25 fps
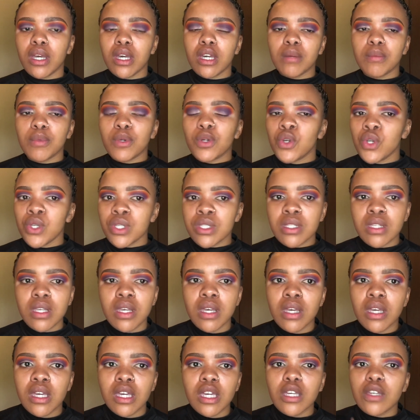Because
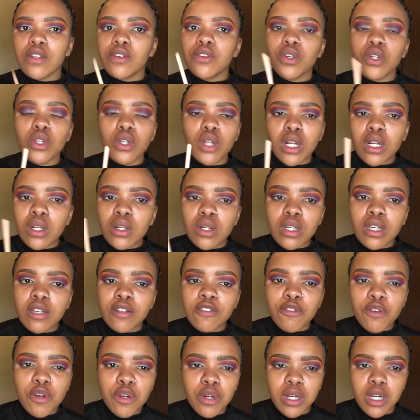if you're not looking
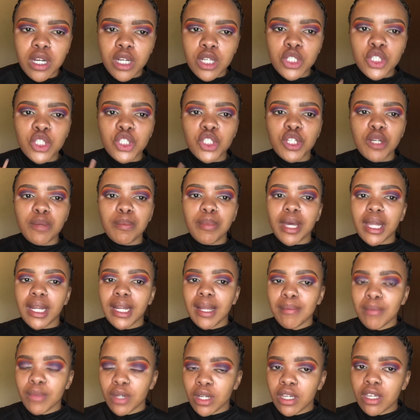for a relationship and
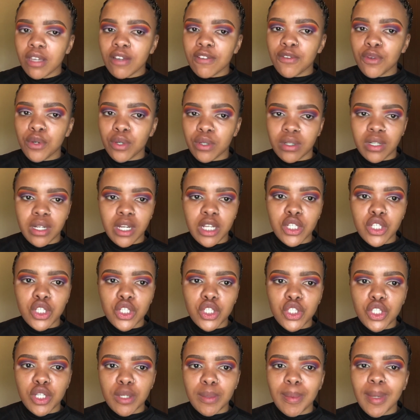I'm looking for a
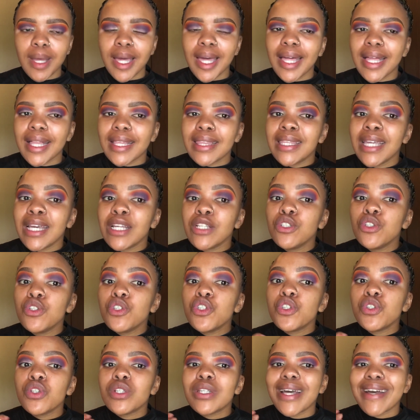relationship, then you
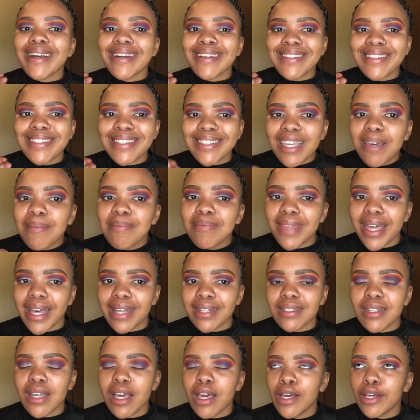should accept
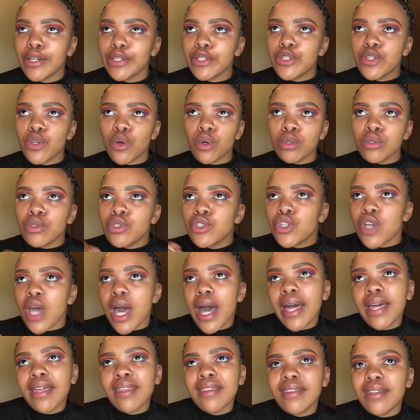that. Don't
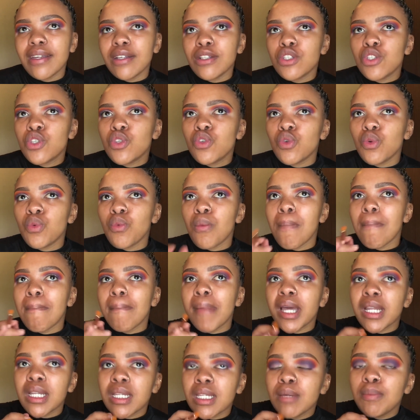try then to
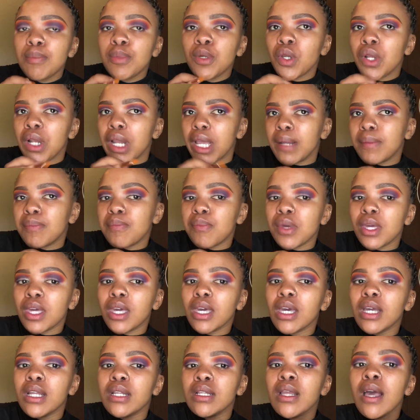manipulate me
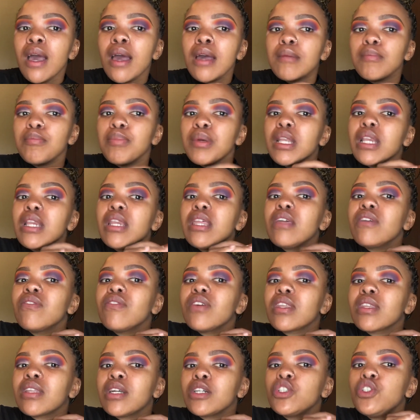and believing
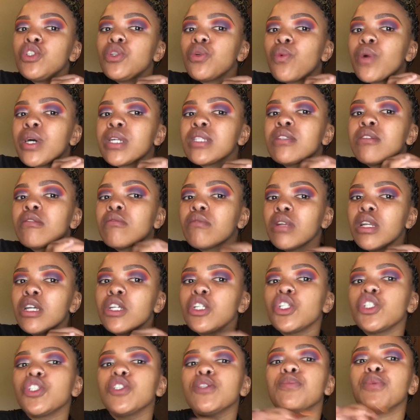that you want a
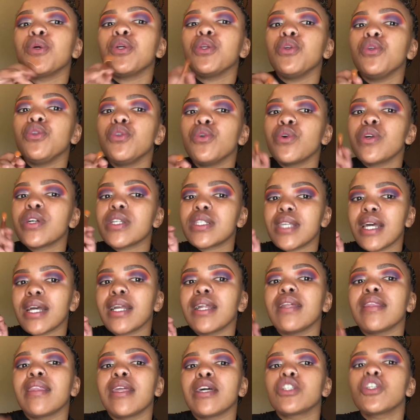relationship when you know
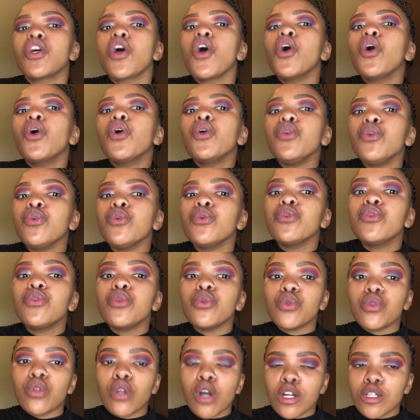exactly that you
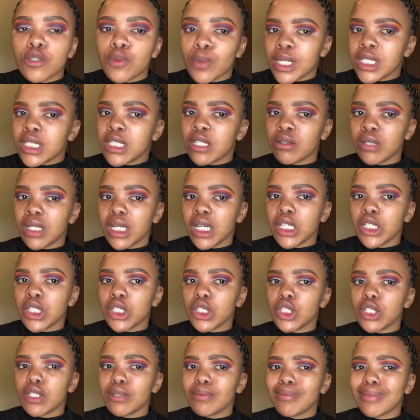do not want a
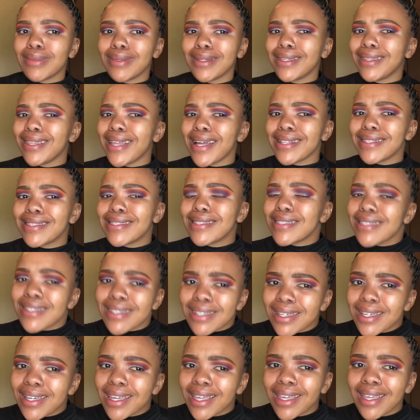relationship. That's
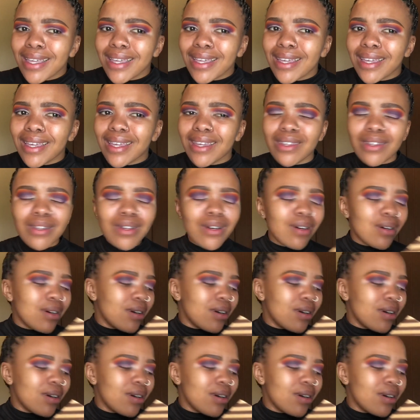yo.